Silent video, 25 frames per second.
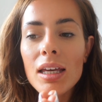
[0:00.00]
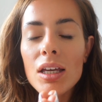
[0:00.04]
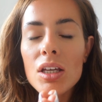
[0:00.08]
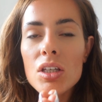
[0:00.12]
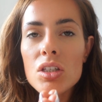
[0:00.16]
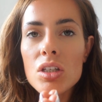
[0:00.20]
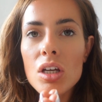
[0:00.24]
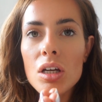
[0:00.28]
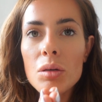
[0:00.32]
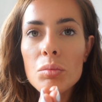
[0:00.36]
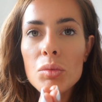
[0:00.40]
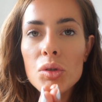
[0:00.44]

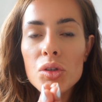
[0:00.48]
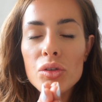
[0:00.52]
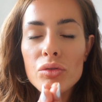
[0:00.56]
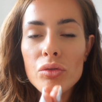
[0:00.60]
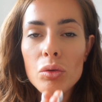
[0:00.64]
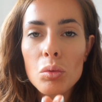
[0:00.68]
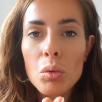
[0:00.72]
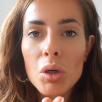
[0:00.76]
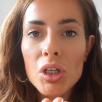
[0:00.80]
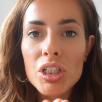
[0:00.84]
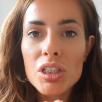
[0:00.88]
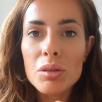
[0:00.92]
So much
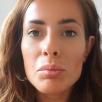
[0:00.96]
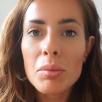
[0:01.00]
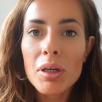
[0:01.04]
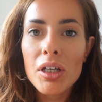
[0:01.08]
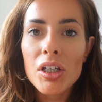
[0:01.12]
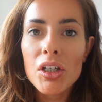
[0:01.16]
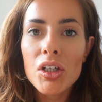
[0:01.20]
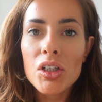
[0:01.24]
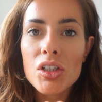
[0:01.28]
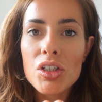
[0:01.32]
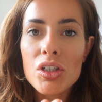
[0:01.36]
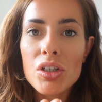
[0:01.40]
for watching my
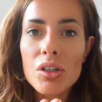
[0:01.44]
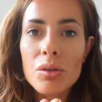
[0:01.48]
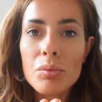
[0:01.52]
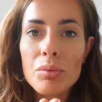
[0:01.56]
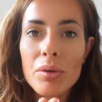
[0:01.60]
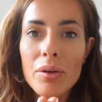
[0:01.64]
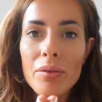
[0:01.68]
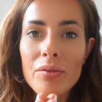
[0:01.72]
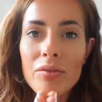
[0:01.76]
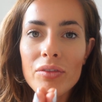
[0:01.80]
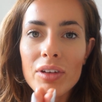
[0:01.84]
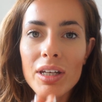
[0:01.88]

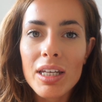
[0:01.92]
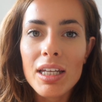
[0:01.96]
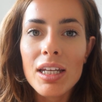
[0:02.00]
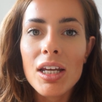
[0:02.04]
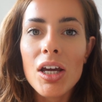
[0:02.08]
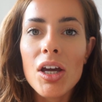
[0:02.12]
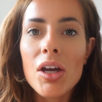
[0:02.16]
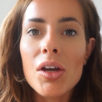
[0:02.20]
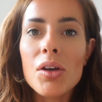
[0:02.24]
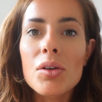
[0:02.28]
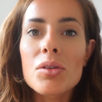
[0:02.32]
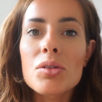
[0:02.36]
YouTube
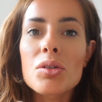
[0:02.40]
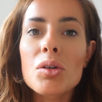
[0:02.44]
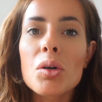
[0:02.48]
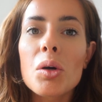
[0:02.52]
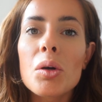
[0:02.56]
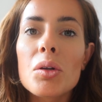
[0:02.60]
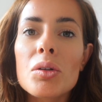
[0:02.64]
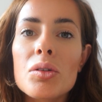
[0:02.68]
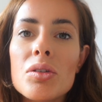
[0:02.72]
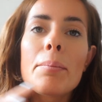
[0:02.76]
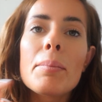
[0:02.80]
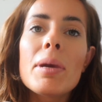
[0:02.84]
videos.
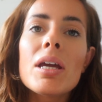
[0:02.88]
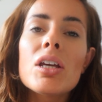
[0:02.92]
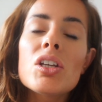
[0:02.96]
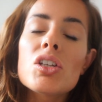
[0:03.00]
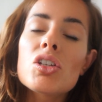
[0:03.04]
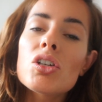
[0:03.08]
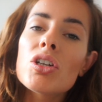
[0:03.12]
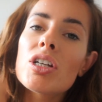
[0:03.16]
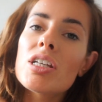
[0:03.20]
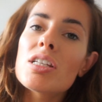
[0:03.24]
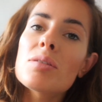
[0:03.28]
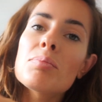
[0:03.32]
Make
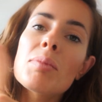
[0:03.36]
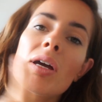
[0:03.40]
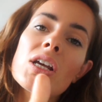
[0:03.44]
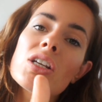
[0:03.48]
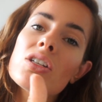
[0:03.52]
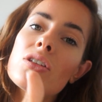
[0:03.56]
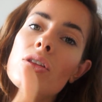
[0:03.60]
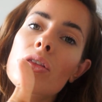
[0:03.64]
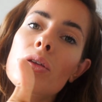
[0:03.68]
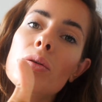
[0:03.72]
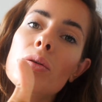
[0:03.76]
sure you smash the